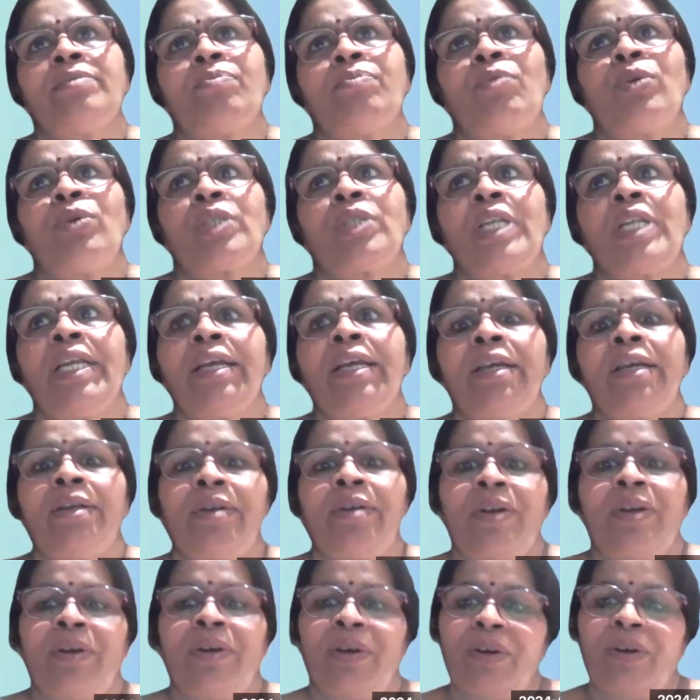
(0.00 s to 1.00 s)

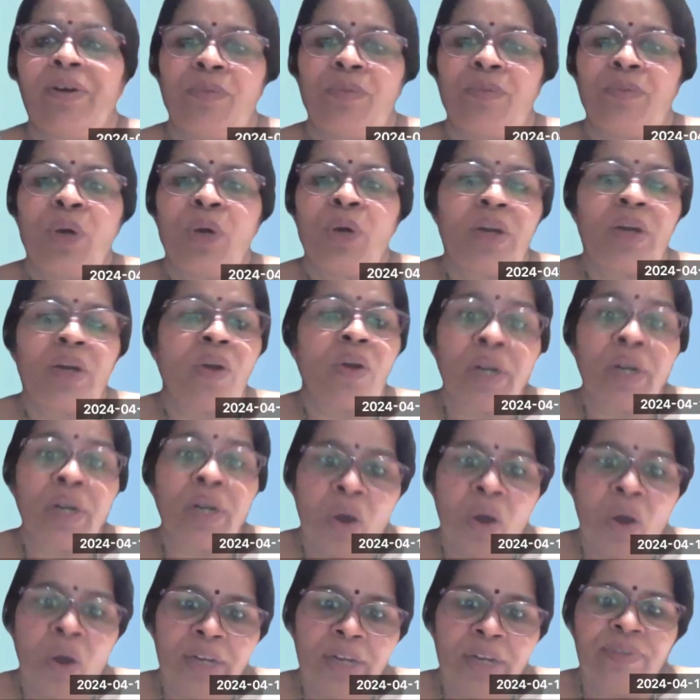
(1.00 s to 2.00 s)
mostly, not
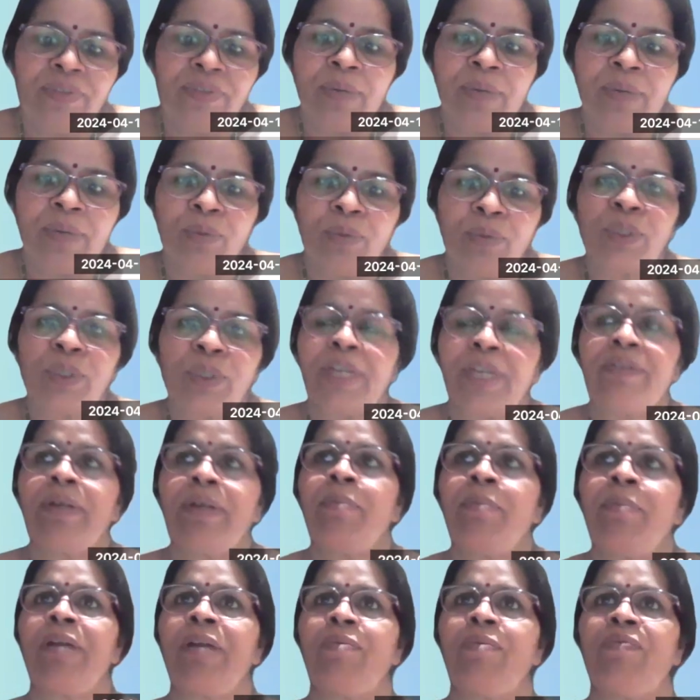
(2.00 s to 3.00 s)
all of them, most of
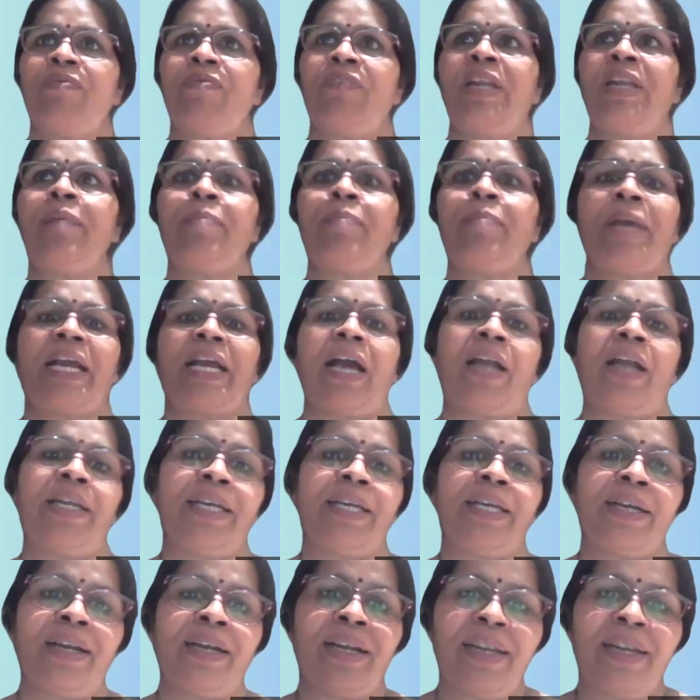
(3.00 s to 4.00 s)
them are very
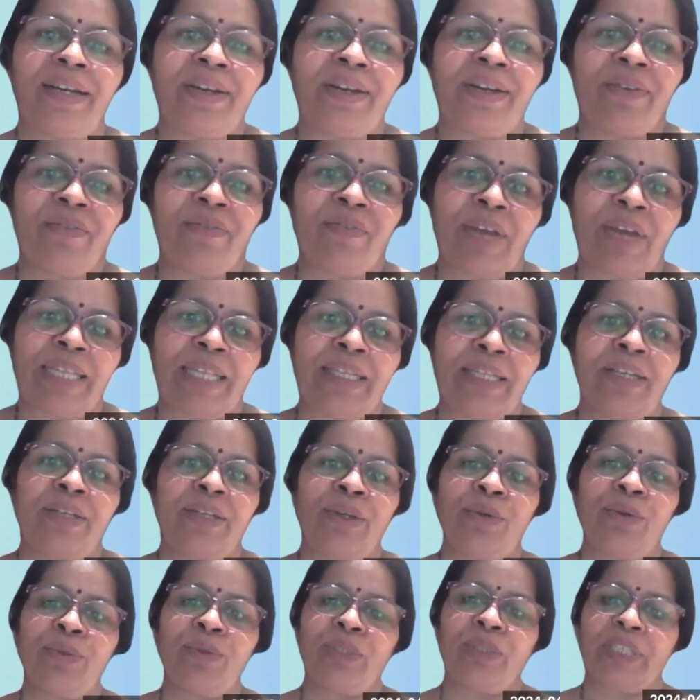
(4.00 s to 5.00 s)
mechanical in whether
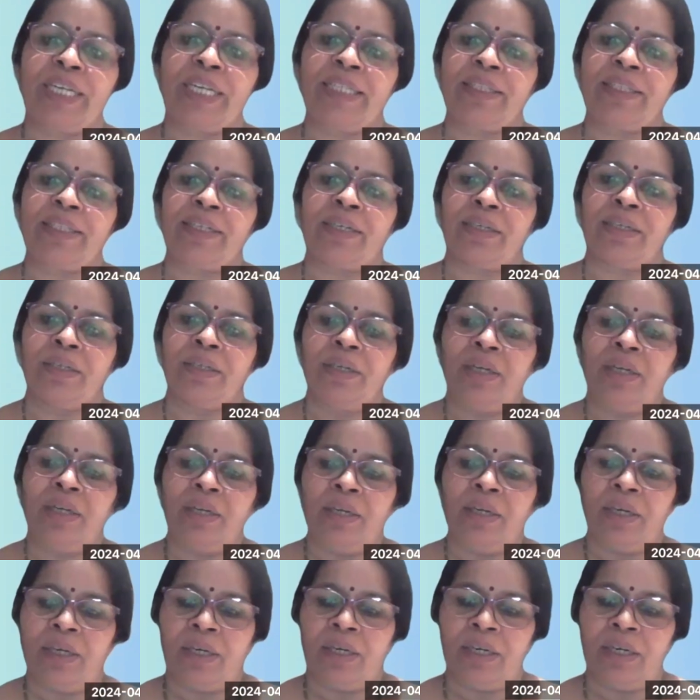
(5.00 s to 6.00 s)
you change the
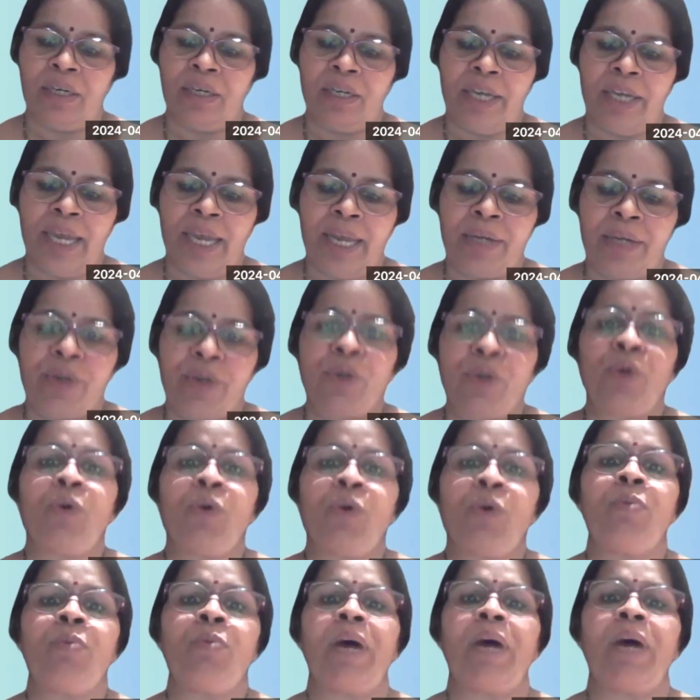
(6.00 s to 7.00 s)
a
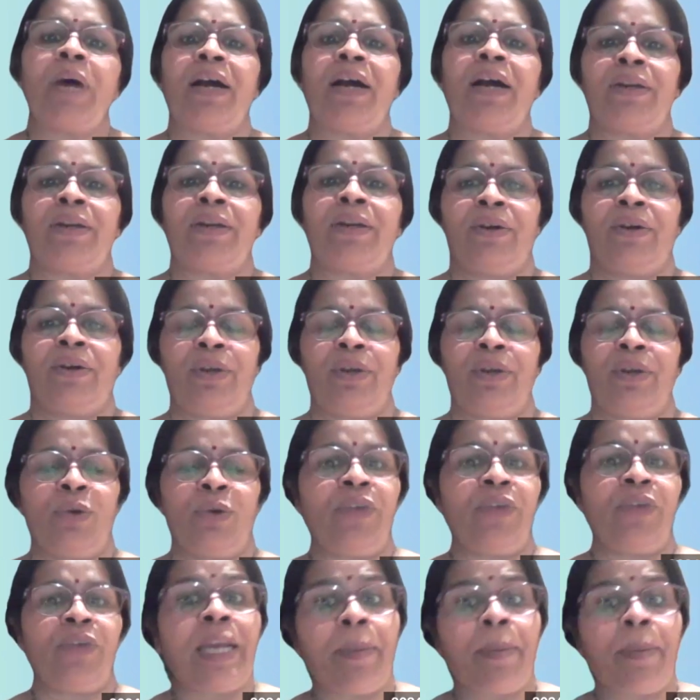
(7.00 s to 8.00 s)
tube or you
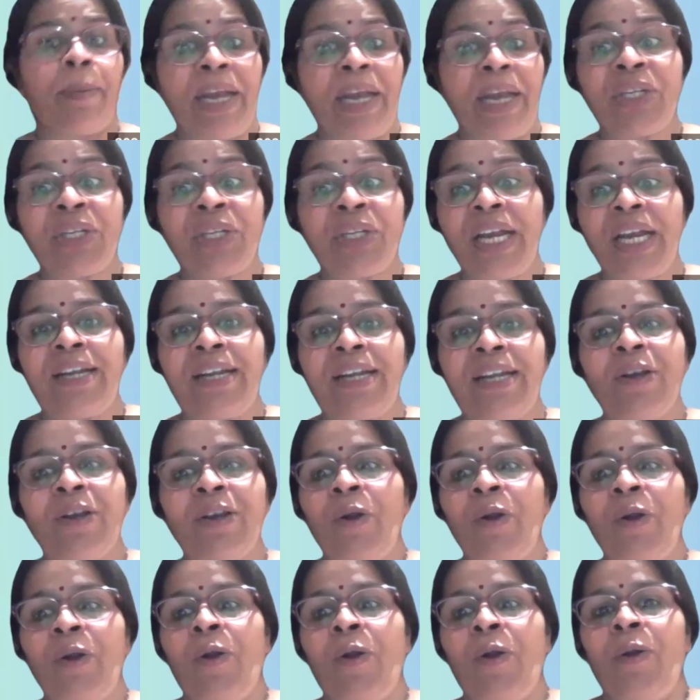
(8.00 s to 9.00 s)
feed a patient.
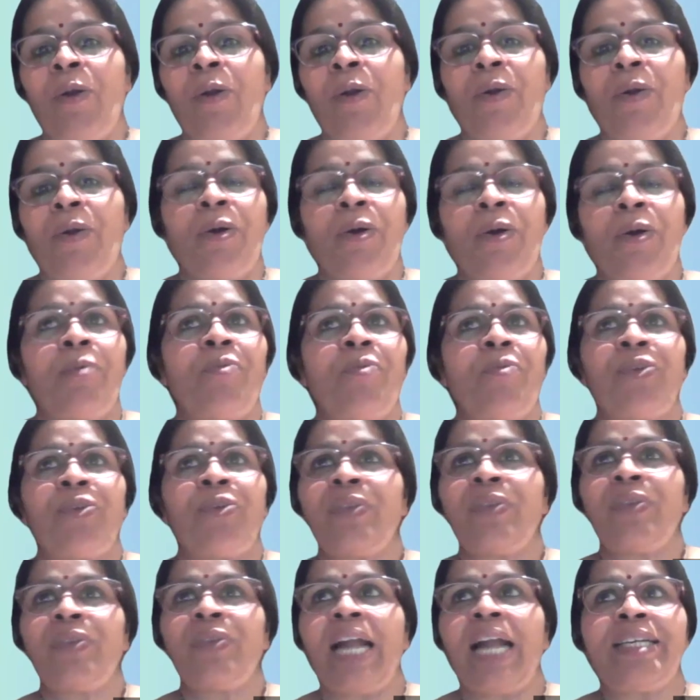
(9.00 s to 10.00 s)
So
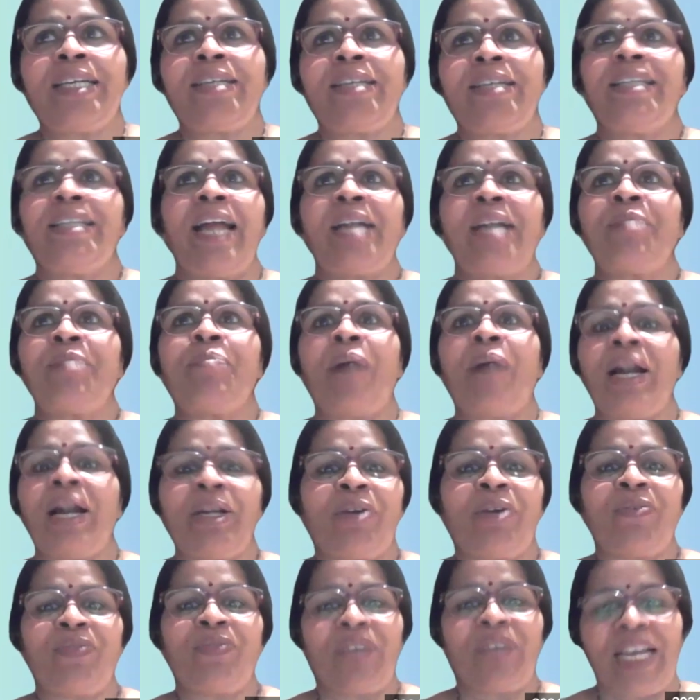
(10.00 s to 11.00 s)
that part
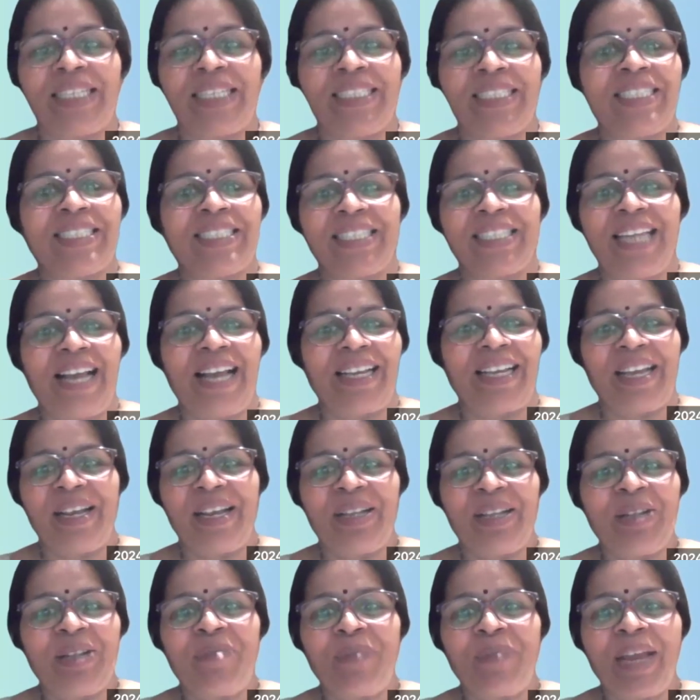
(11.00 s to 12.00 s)
of touch is lacking
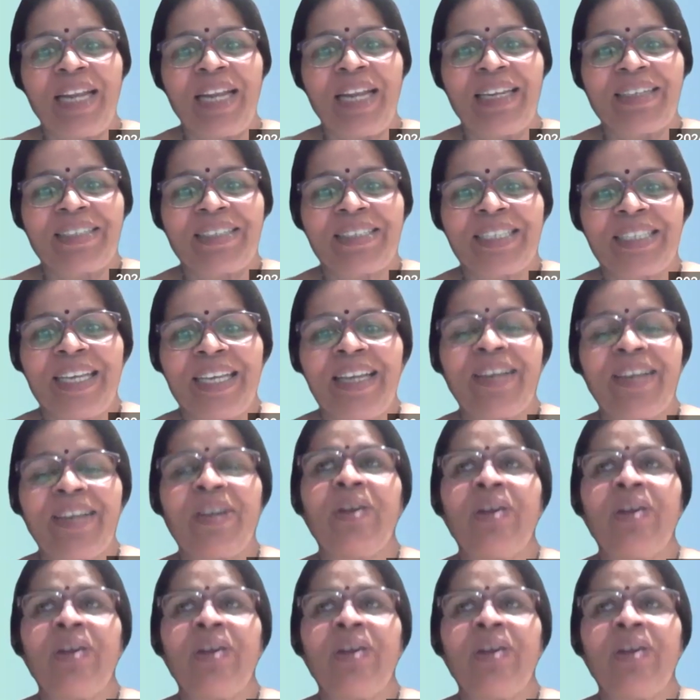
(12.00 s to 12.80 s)
in the male nursing,